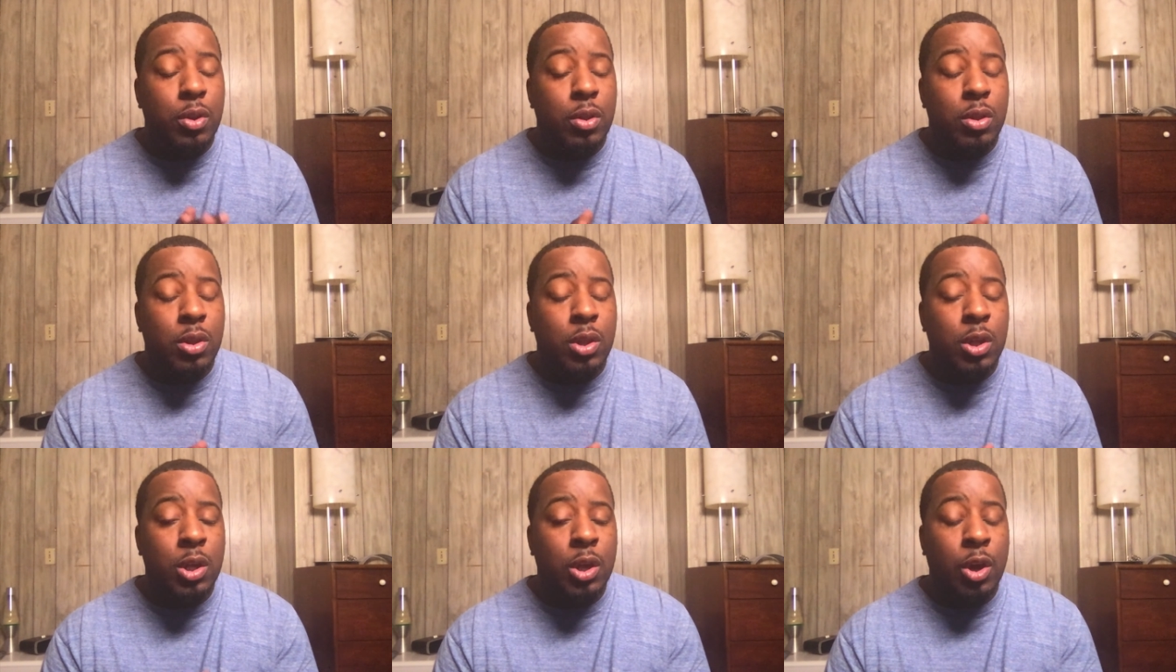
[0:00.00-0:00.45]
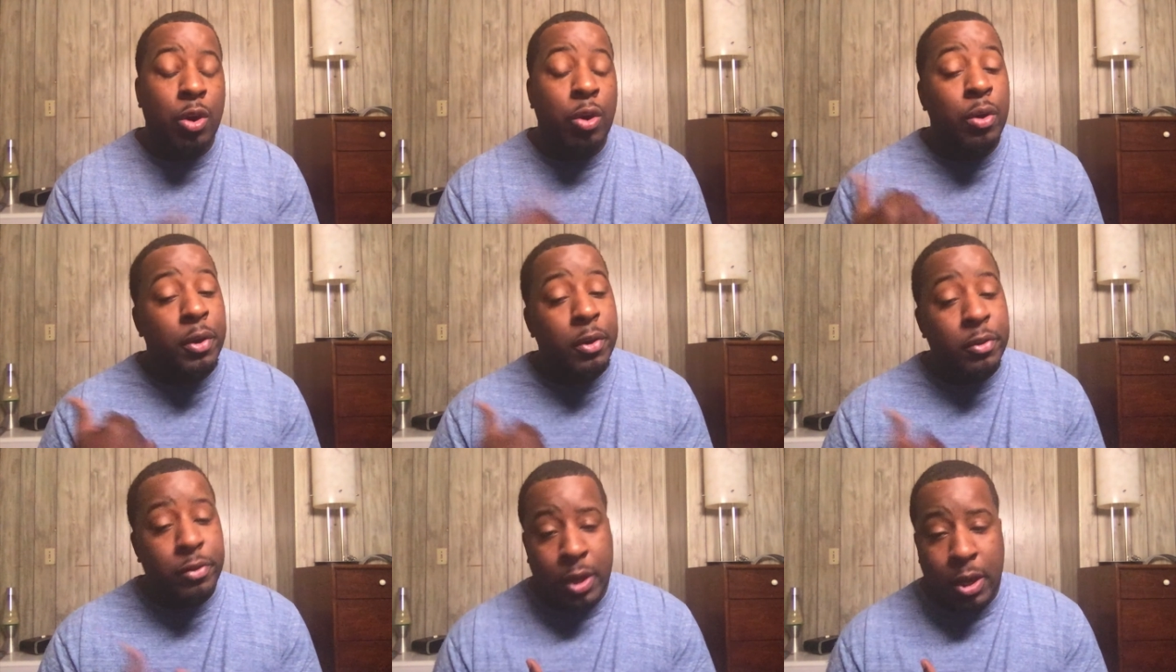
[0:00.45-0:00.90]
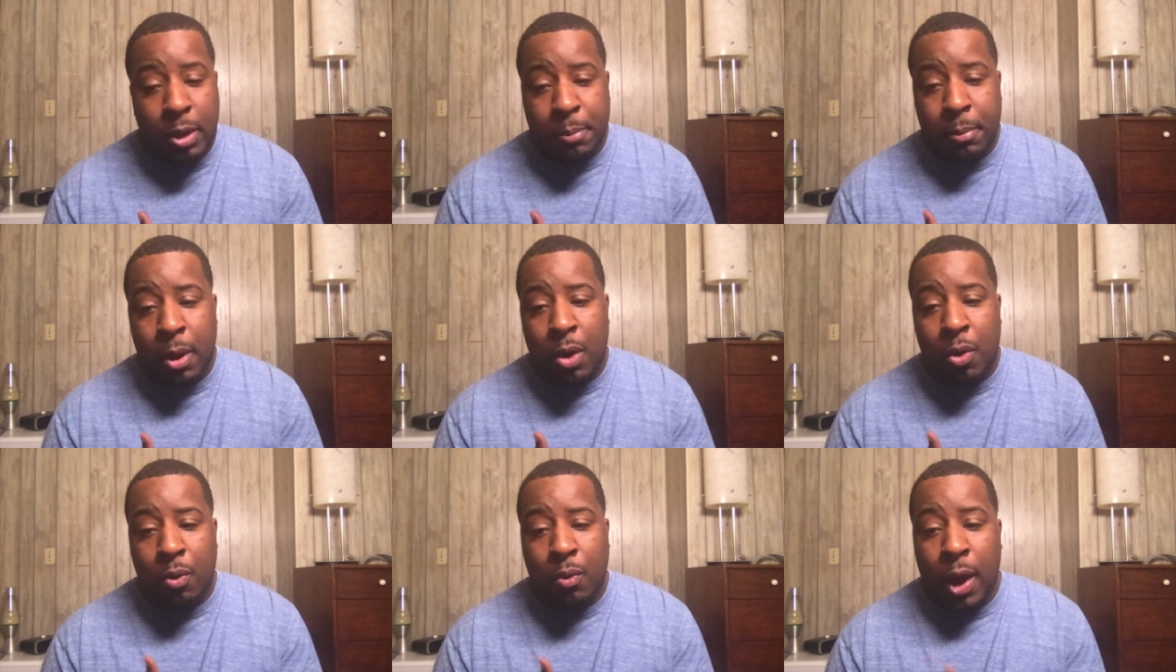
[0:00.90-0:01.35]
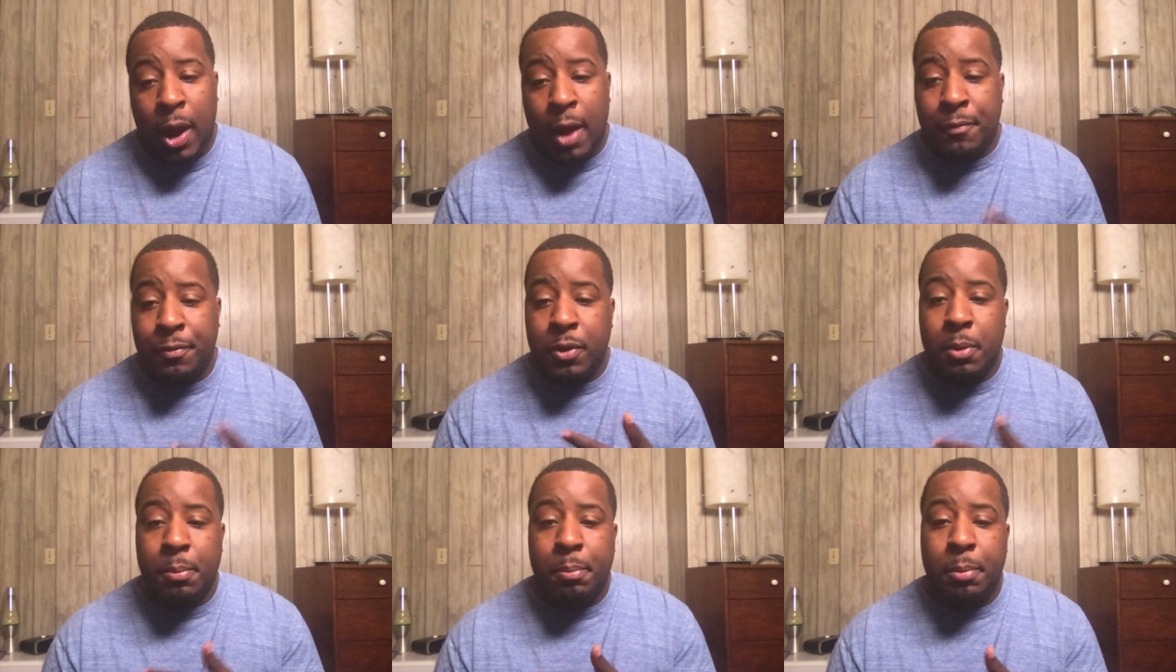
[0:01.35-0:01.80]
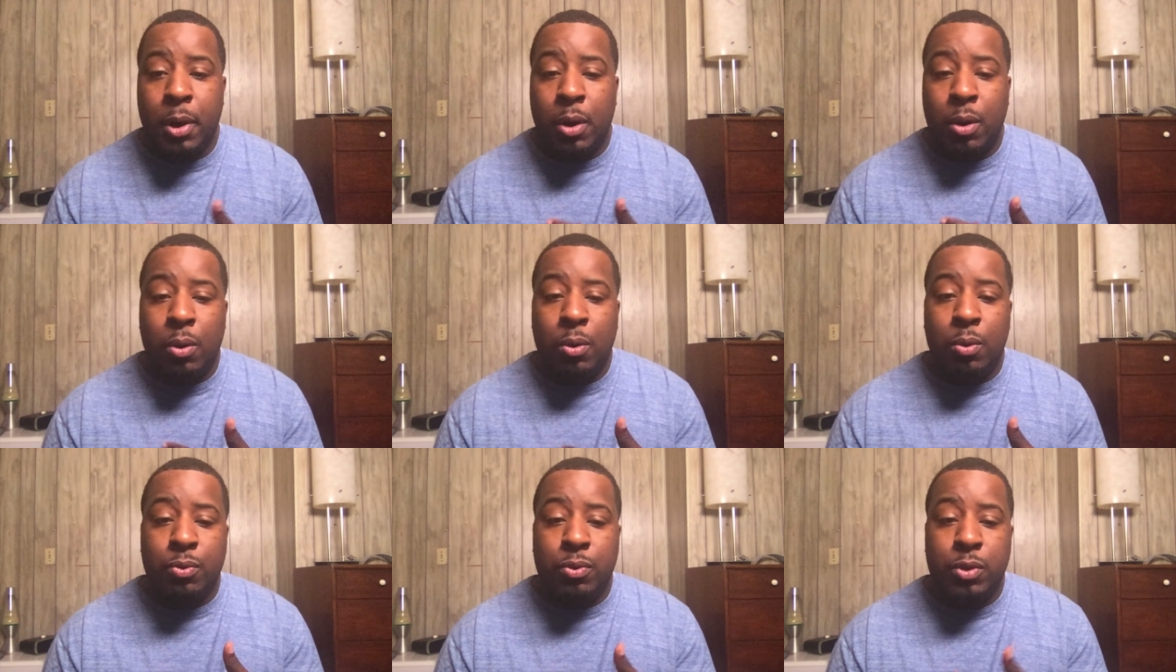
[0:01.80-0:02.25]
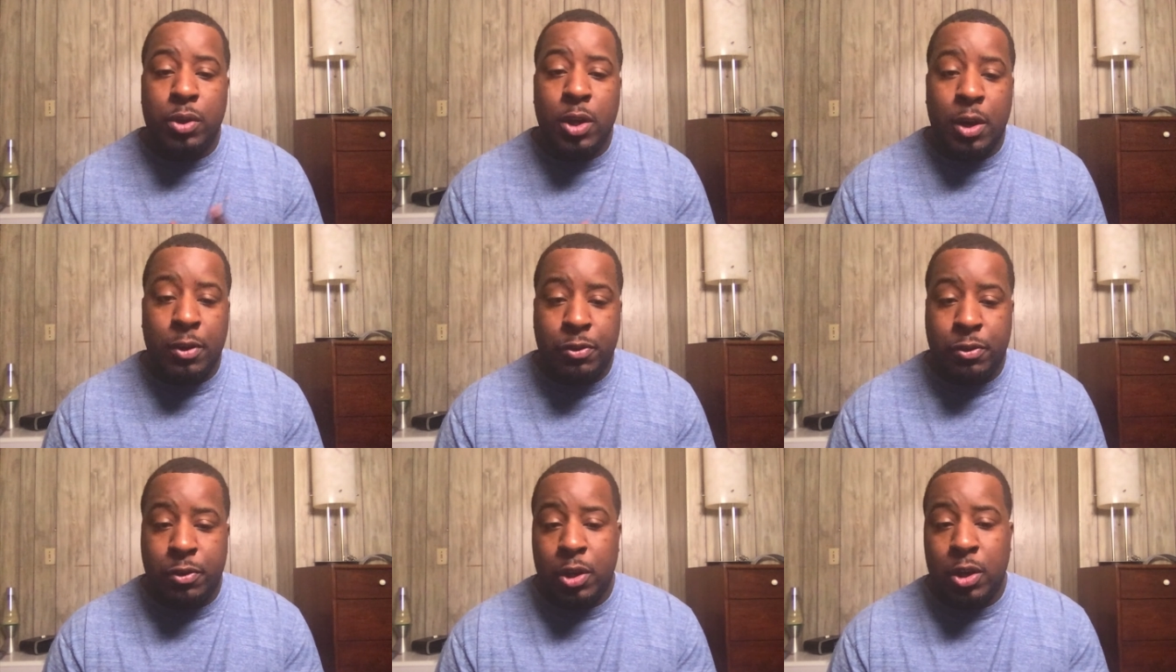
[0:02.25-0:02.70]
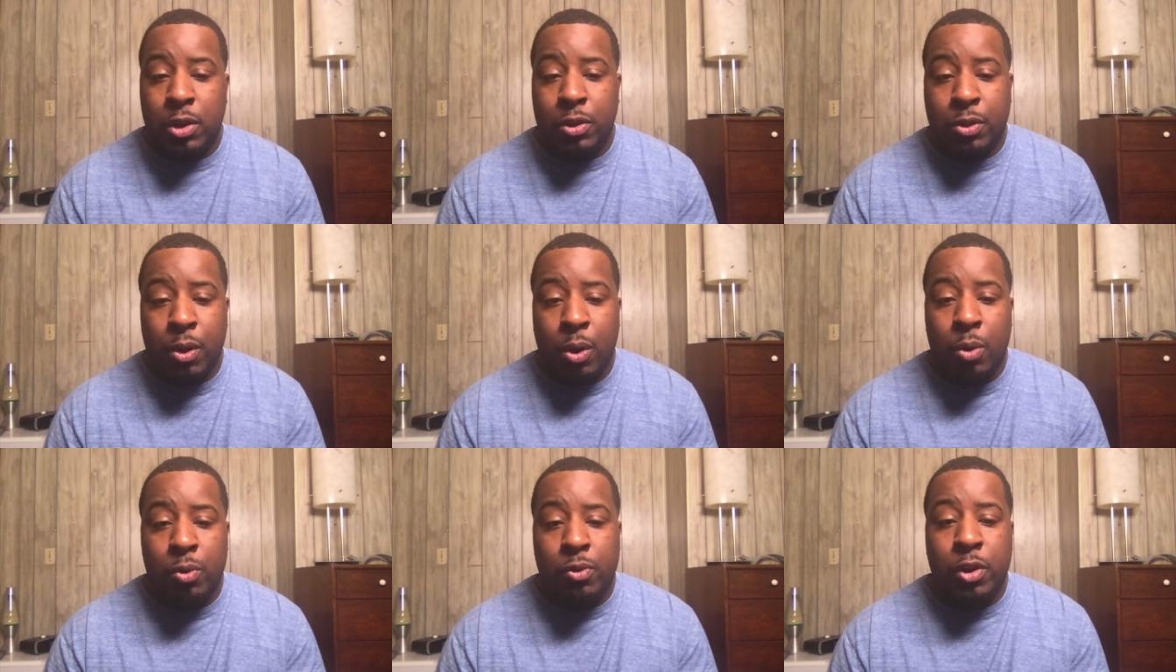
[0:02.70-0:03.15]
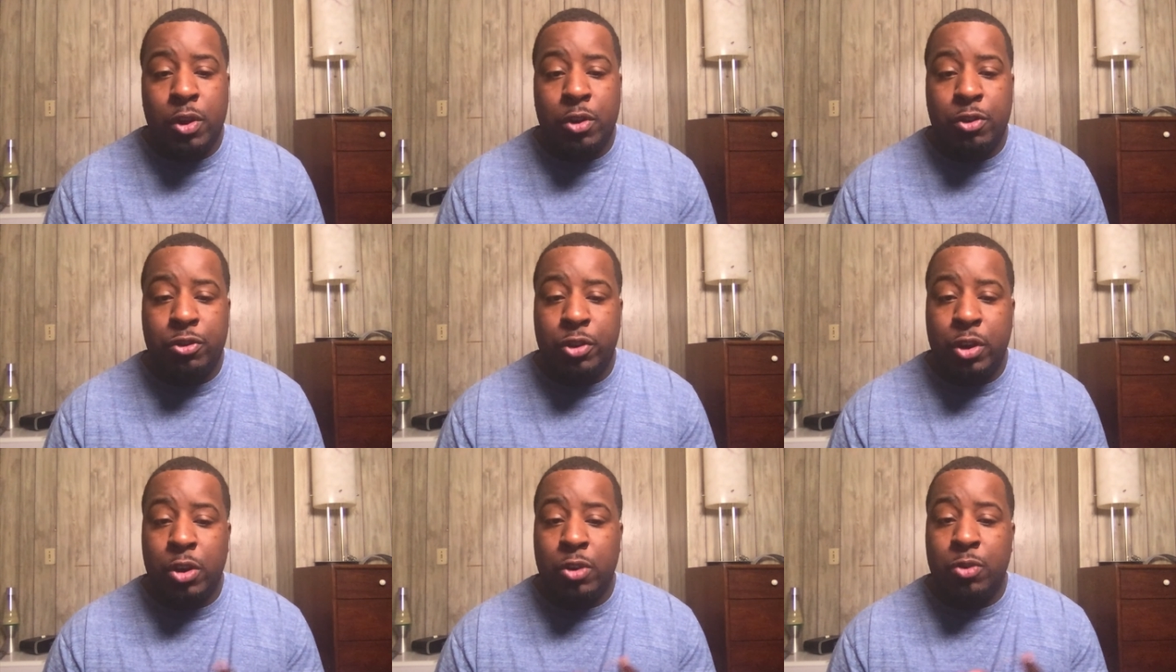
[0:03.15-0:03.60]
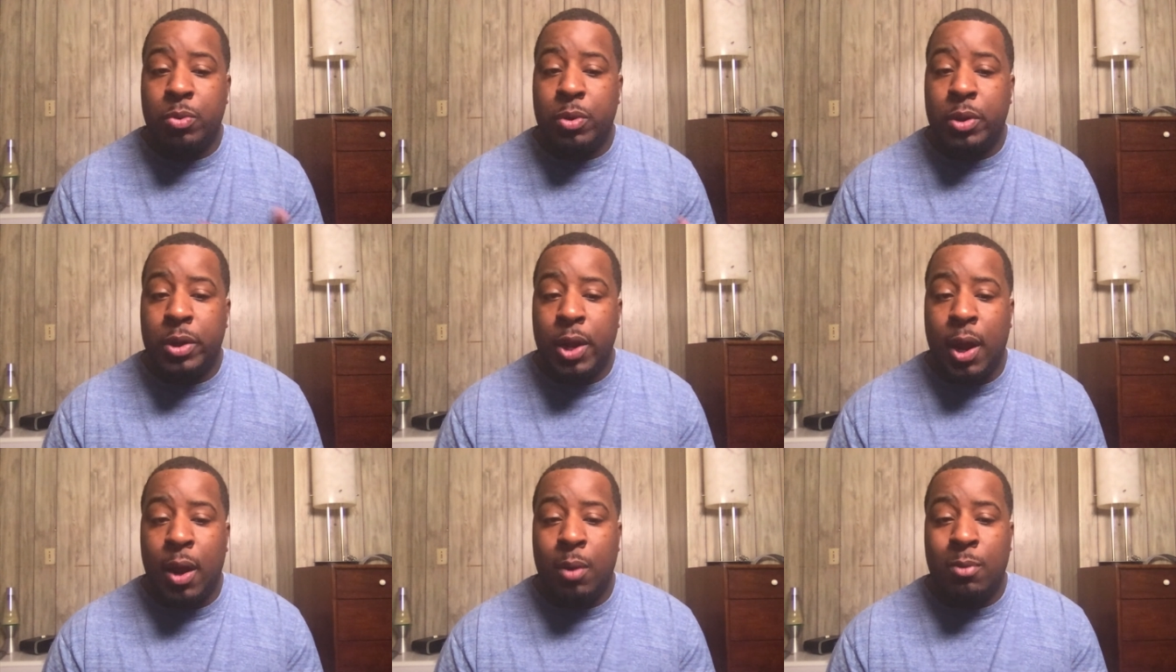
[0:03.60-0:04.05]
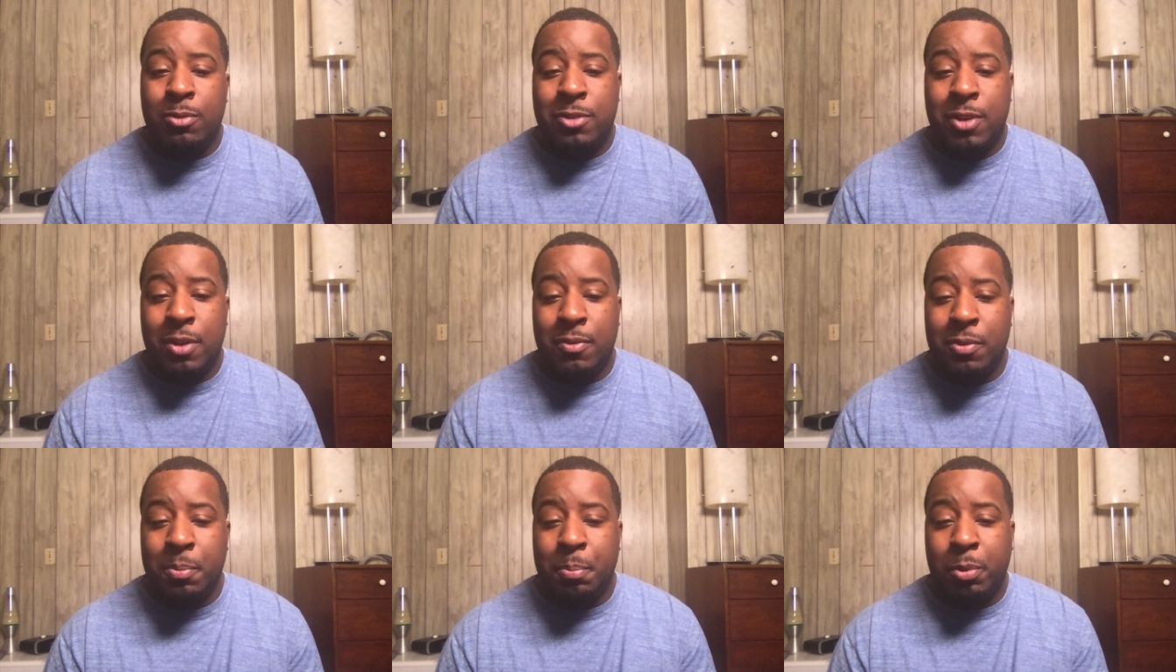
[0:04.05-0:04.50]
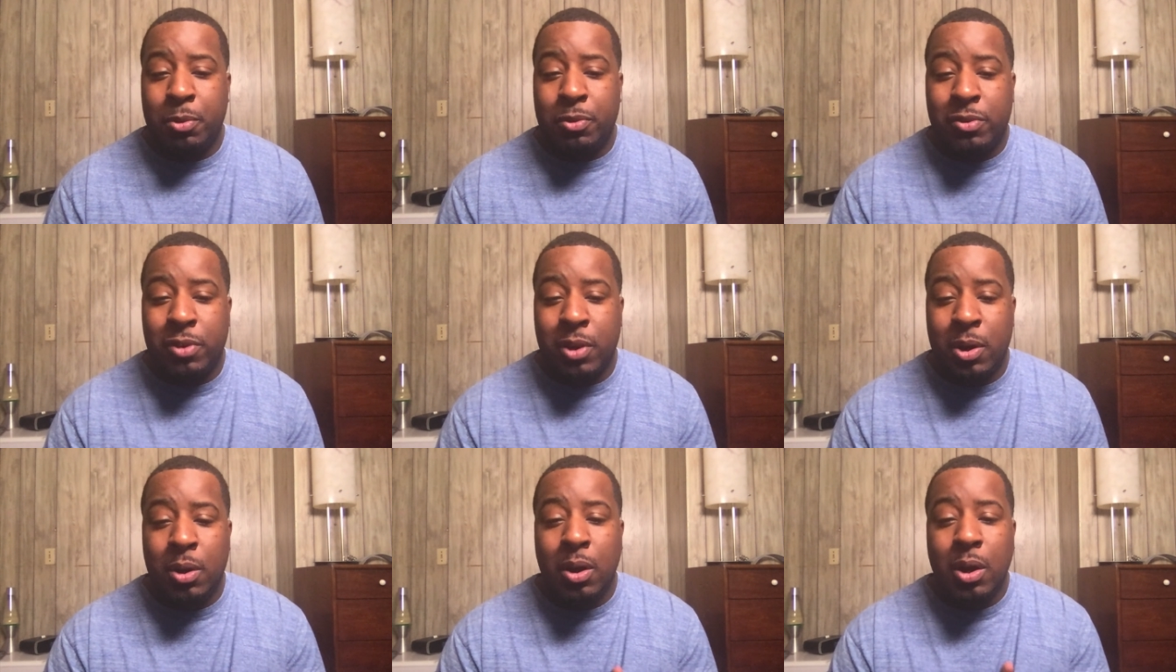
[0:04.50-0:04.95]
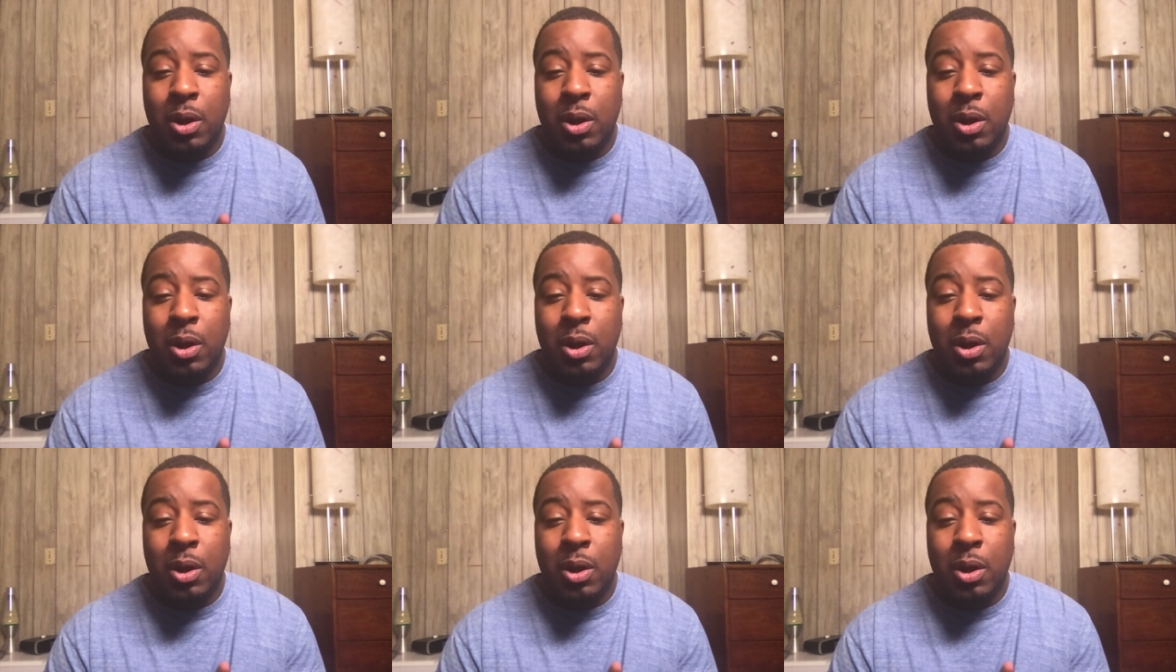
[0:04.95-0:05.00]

the earnings came out after the bell yesterday, Thursday, shares were down 7%